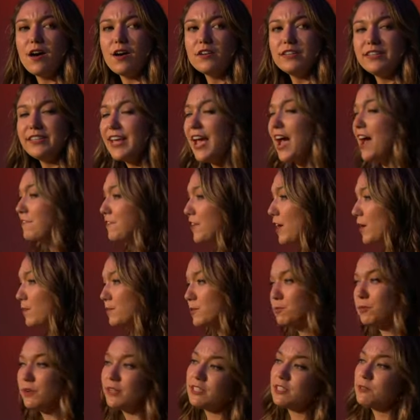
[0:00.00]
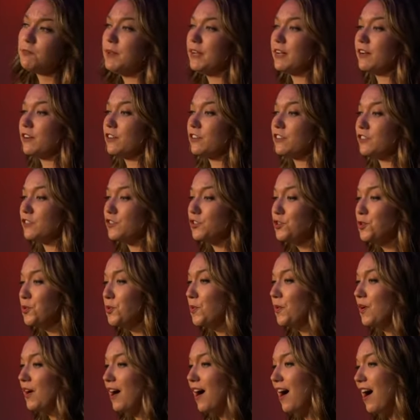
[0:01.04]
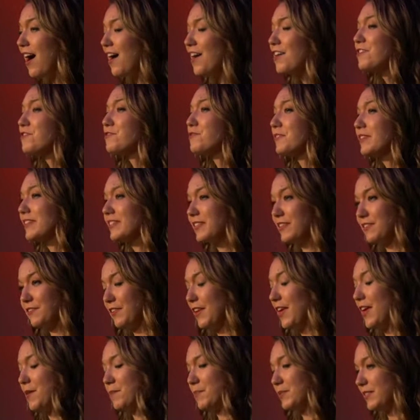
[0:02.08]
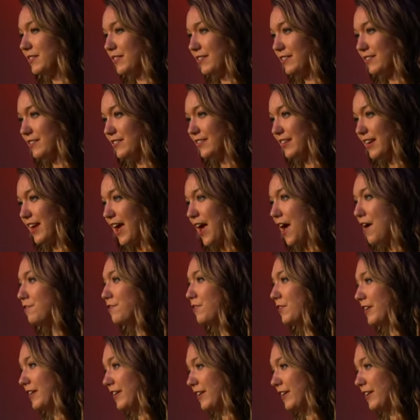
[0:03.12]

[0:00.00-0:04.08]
YAF helps bring speakers to hundreds of campuses every